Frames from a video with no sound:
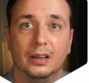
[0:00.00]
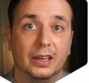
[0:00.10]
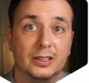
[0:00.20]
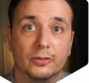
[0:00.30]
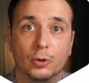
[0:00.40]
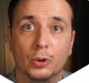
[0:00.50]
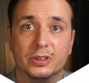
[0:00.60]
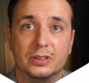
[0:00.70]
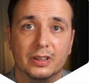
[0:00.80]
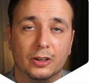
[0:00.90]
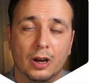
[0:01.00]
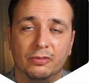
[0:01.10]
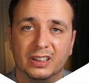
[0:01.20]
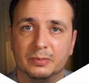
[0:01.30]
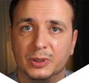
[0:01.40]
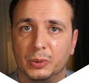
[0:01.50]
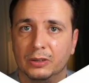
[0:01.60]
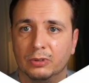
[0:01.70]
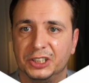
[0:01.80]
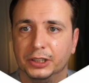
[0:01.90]
is of course the conflict between
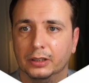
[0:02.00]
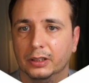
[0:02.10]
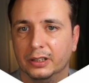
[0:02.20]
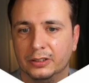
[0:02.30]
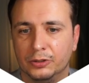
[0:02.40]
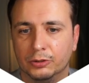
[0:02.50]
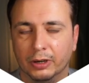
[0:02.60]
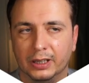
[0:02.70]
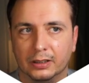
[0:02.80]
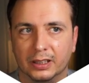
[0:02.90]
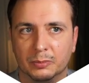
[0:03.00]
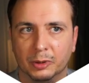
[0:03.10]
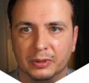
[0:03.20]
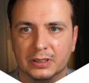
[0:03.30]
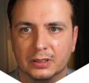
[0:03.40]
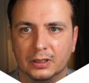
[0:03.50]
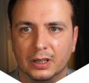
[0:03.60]
Russia and the Ukraine at the moment.